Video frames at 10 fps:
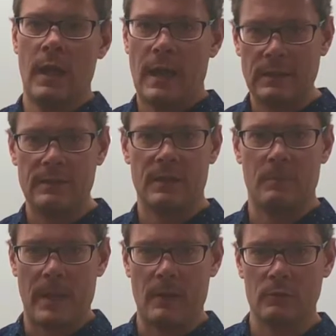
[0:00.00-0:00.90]
anything
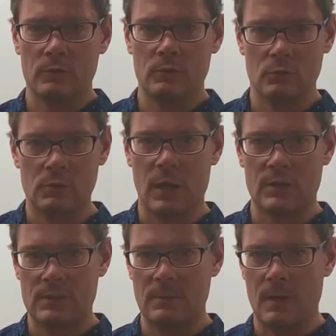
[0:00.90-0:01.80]
about your
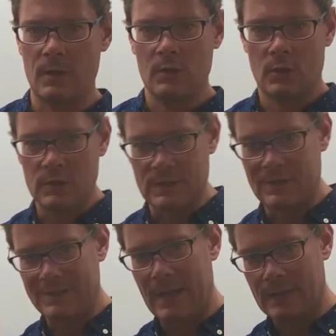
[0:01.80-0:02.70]
customer because it's
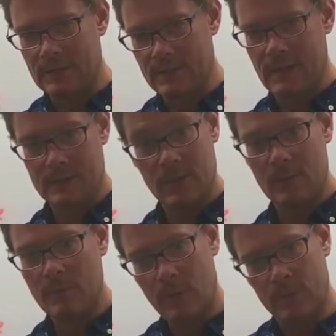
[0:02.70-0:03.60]
detected at that
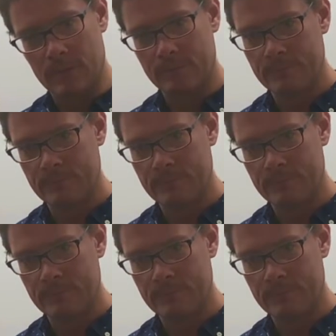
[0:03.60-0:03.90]
time of open.